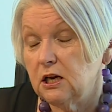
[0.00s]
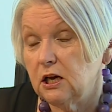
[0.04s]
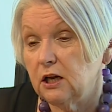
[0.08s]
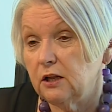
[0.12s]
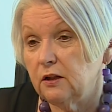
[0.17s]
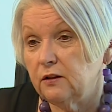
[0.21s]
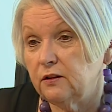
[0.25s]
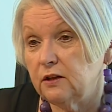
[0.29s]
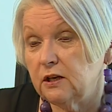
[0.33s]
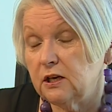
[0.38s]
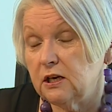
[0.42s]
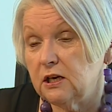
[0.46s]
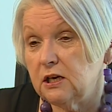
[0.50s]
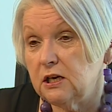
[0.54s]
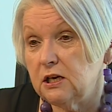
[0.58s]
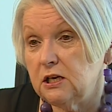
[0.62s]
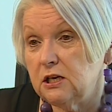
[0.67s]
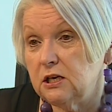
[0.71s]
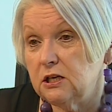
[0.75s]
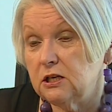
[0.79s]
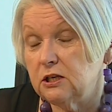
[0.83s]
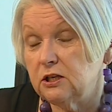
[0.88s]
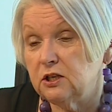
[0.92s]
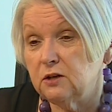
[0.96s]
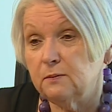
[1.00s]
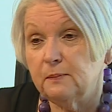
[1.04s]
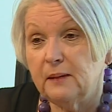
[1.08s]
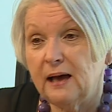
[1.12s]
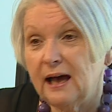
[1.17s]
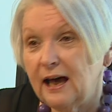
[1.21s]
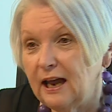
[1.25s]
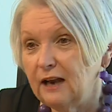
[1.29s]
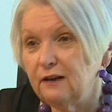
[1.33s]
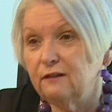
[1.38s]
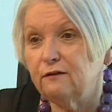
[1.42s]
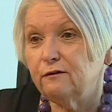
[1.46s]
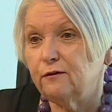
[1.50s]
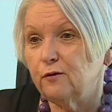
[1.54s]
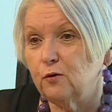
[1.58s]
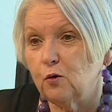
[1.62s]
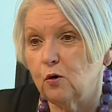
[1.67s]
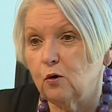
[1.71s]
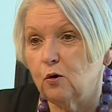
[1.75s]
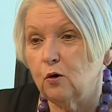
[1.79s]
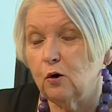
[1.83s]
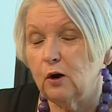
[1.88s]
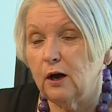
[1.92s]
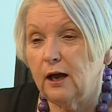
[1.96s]
the demand
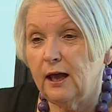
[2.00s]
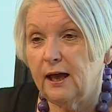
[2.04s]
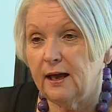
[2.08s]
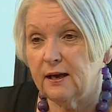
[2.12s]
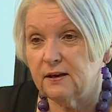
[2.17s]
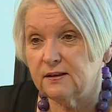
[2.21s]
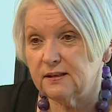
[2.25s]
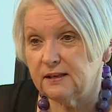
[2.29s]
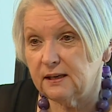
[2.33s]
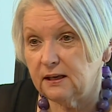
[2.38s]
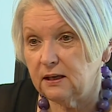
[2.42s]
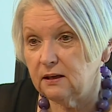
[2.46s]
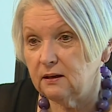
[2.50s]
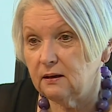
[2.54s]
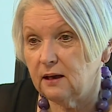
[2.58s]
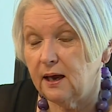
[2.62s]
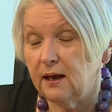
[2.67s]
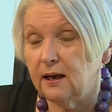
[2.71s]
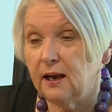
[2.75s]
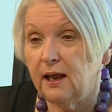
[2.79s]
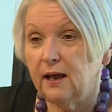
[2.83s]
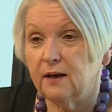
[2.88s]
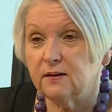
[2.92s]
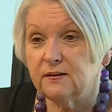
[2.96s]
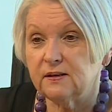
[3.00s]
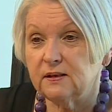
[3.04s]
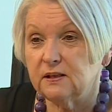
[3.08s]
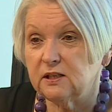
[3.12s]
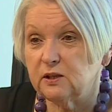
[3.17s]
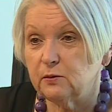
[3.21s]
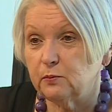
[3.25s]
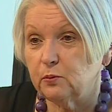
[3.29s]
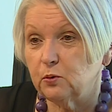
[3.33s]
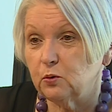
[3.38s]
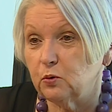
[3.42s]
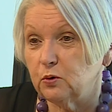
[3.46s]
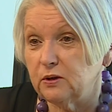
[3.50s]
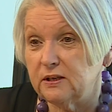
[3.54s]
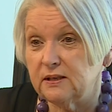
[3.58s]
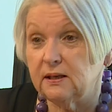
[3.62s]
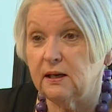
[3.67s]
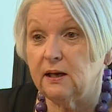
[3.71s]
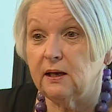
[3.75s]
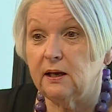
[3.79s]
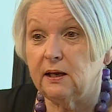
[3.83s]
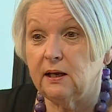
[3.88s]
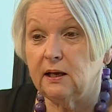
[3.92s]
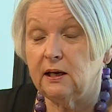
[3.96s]
for housing and housing support isn't
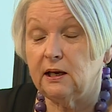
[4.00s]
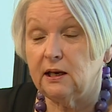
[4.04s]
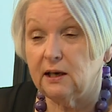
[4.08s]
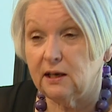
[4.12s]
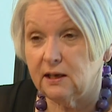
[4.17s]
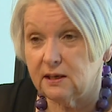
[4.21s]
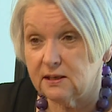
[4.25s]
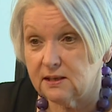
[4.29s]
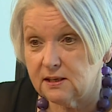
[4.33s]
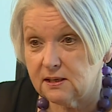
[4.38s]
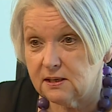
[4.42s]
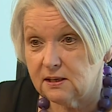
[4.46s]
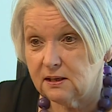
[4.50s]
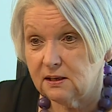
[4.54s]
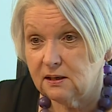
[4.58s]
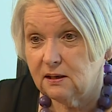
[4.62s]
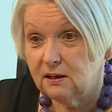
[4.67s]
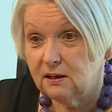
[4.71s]
getting any less.